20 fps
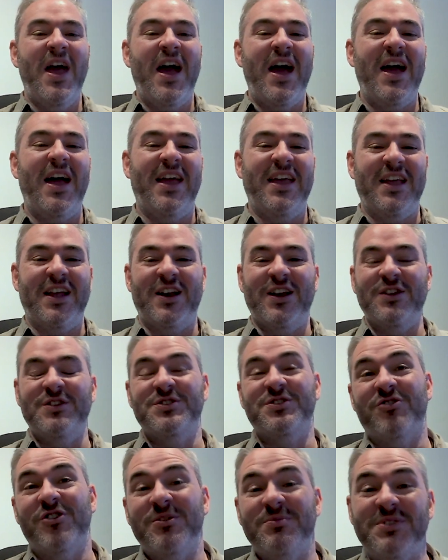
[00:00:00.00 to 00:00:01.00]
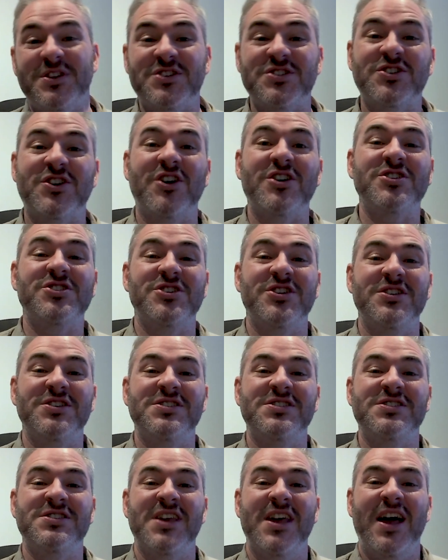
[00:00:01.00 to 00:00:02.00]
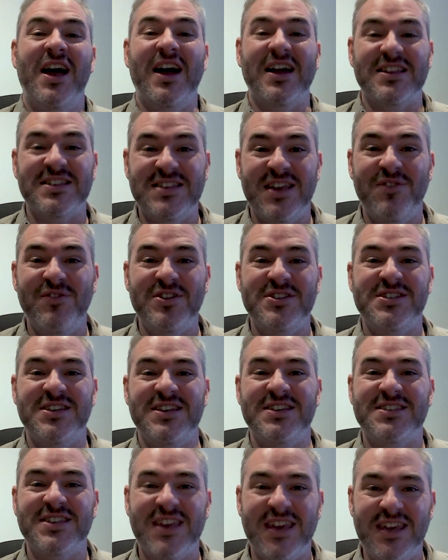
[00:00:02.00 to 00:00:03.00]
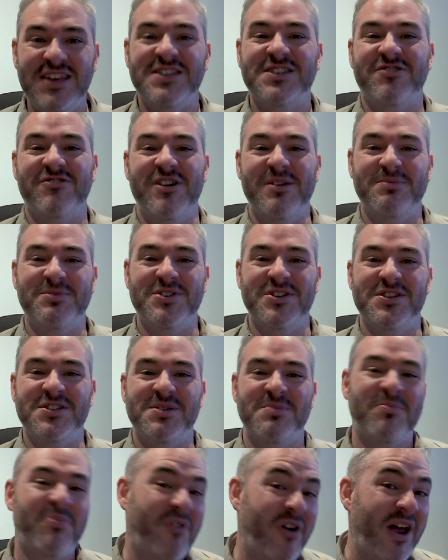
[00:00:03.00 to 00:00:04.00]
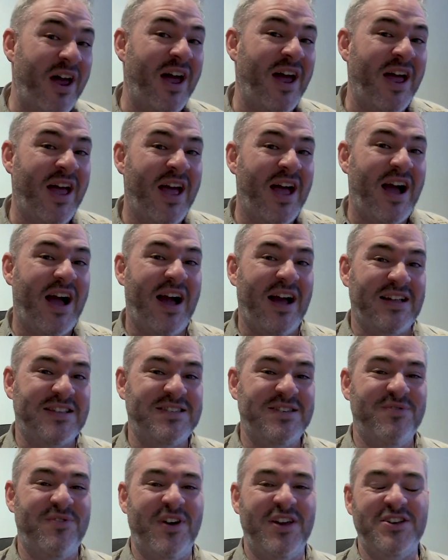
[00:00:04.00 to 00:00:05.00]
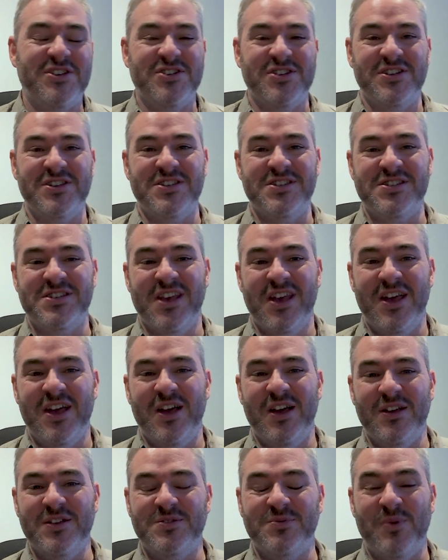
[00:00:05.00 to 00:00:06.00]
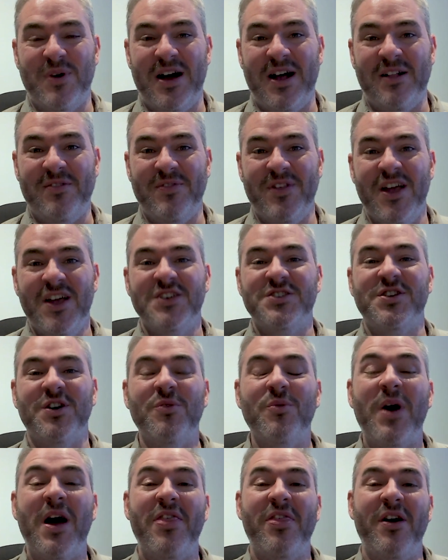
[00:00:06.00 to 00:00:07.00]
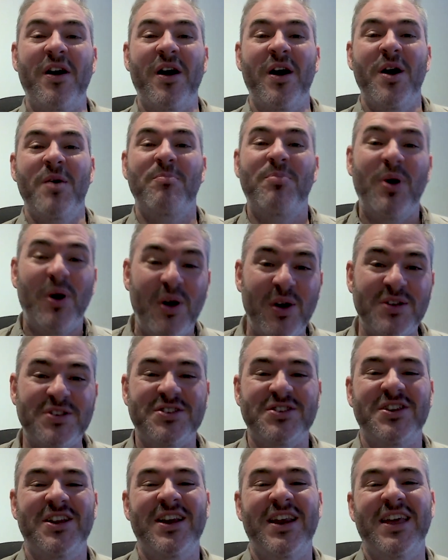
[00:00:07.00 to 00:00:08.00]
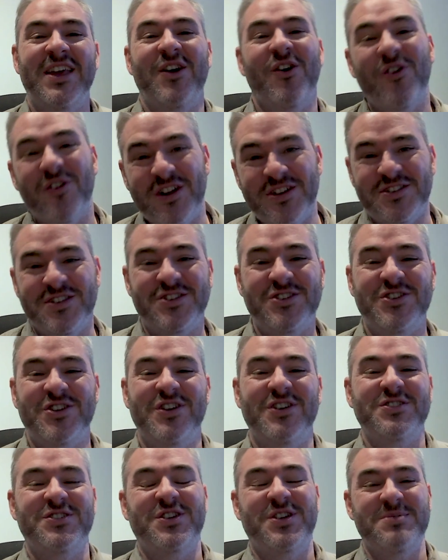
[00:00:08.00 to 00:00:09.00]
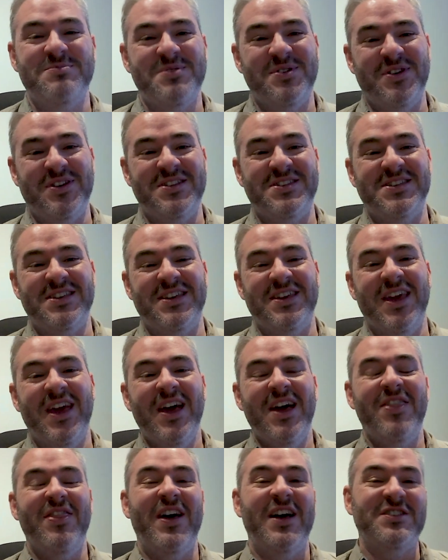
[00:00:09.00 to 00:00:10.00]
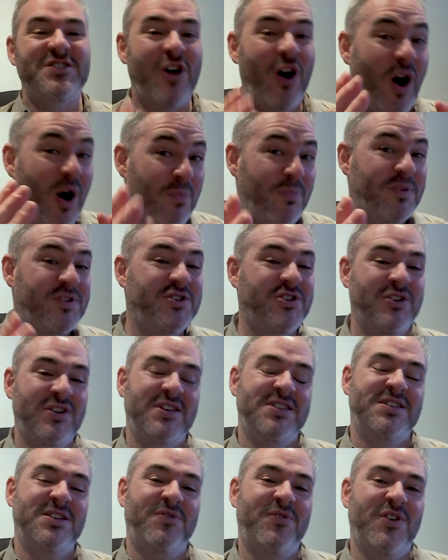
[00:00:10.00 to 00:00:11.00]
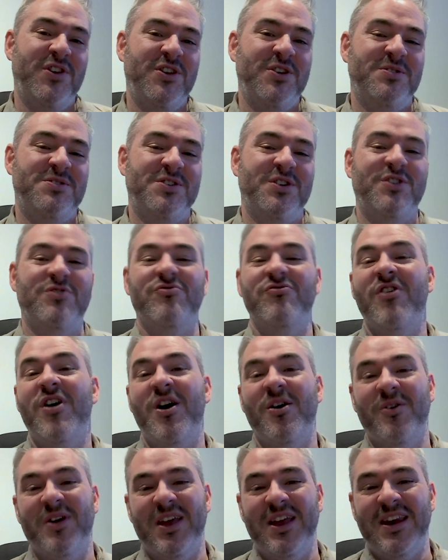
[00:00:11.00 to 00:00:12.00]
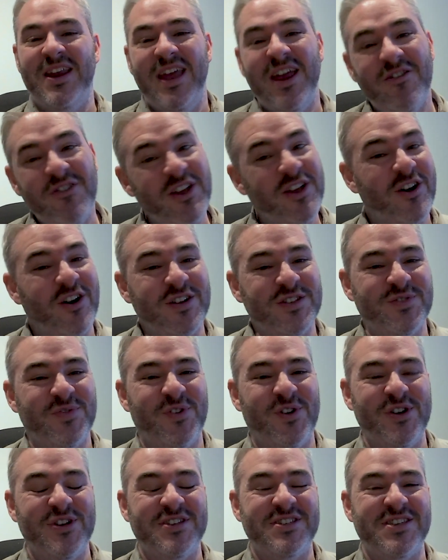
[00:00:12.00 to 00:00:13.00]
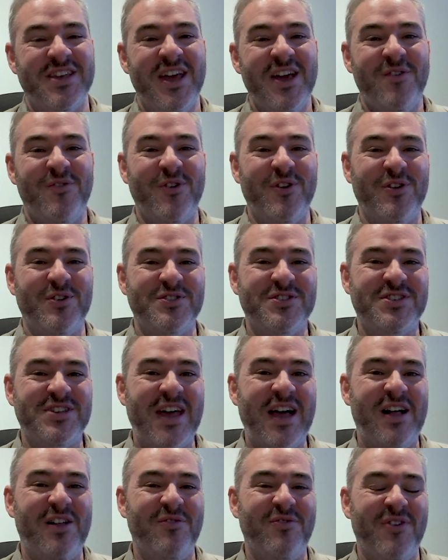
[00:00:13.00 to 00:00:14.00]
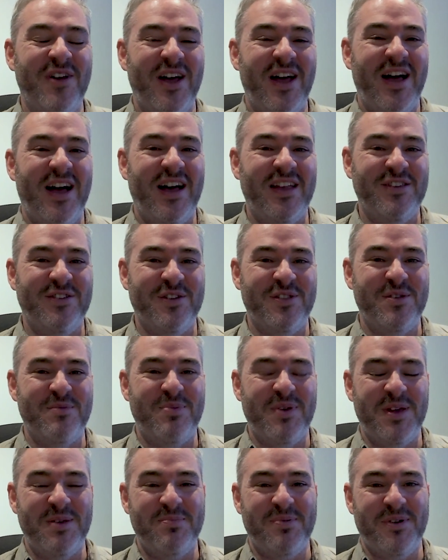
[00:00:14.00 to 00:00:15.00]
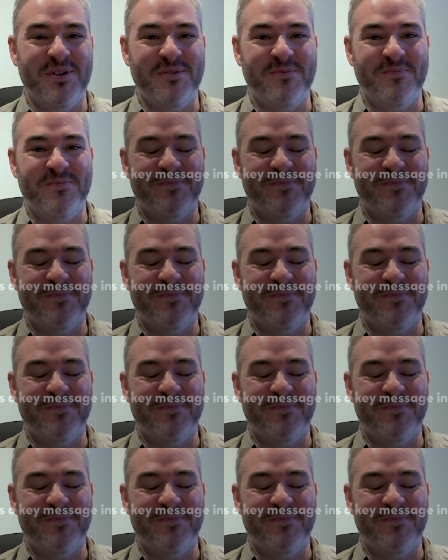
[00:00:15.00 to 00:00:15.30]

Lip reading: It includes group discussions, activities, key scriptures and prayer activations as well. So whether personally or as a church community, there's opportunity for you to grow in hearing God's voice for yourself and other people.